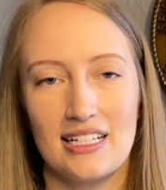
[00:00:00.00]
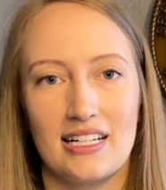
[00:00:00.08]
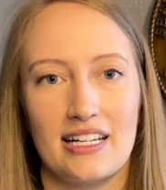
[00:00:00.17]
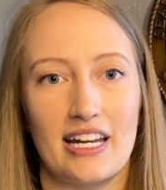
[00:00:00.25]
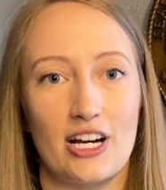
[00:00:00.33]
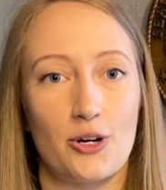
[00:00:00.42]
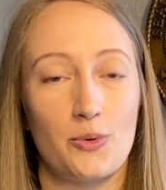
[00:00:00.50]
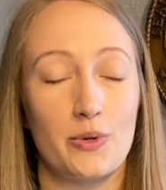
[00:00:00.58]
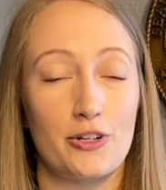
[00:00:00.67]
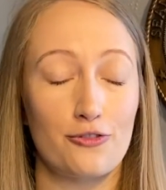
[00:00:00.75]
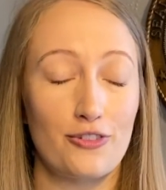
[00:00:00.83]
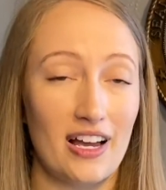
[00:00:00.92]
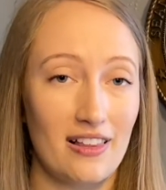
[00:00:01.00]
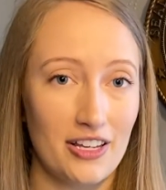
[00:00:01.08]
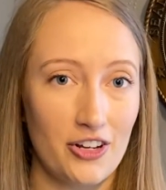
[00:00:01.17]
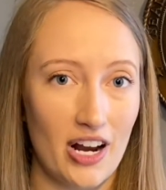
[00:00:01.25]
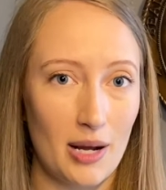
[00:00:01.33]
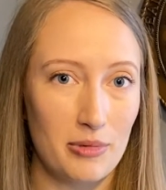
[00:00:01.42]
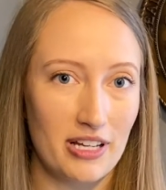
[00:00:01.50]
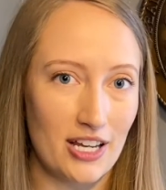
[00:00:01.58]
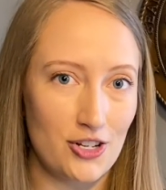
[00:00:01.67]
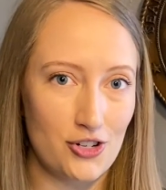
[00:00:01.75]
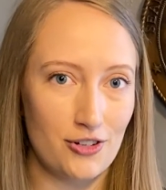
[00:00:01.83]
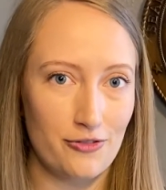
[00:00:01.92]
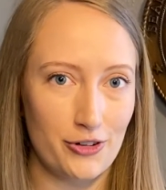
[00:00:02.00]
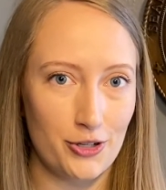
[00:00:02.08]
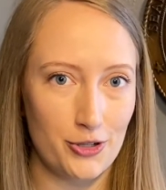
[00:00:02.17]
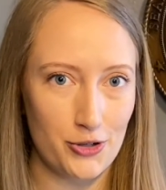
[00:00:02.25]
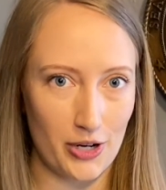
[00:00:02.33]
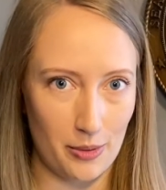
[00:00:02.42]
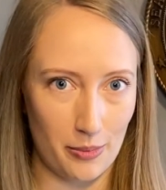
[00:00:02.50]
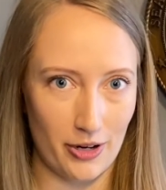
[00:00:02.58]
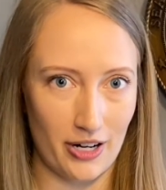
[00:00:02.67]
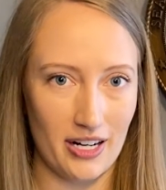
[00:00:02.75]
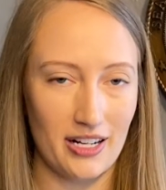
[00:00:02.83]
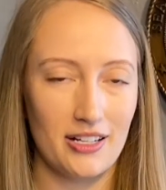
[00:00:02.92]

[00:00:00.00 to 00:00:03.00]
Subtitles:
Now, when you're filing your application for your trademark,